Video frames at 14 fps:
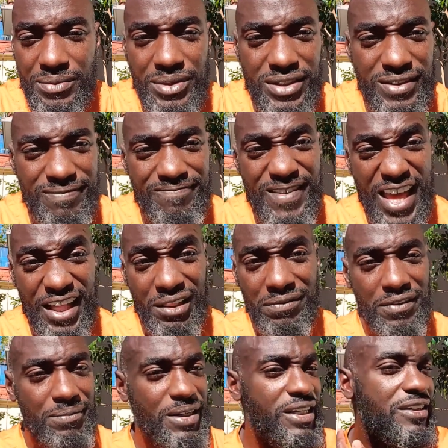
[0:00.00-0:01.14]
it was hell
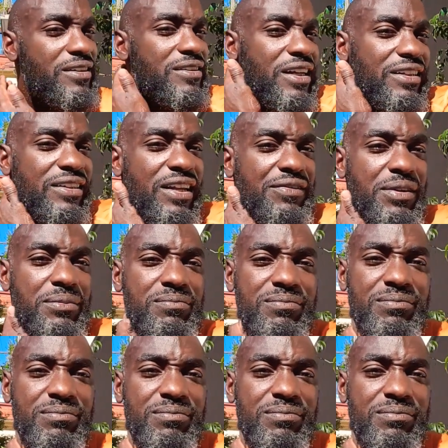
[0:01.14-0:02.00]
for me because I'd never